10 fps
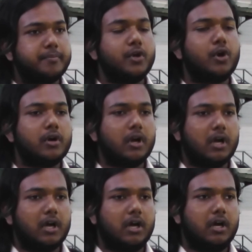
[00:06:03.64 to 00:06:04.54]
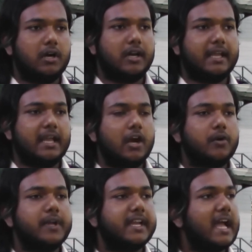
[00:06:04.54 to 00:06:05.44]
pure
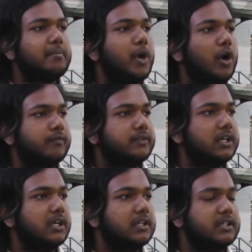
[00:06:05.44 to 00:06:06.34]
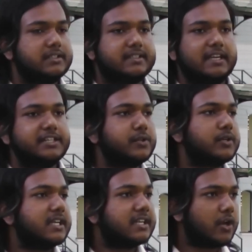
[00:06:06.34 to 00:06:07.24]
recap of the studies you
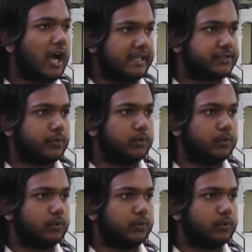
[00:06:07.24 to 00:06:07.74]
did in your high school,